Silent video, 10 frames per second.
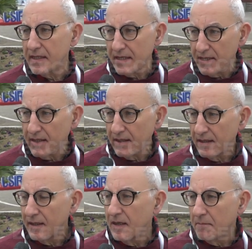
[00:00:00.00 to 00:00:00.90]
Here,
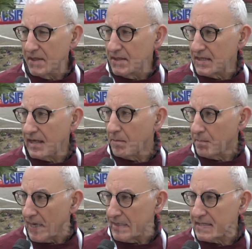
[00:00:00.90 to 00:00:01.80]
medicinal
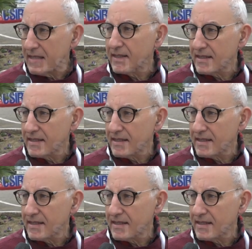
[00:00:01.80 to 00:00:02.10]
plants are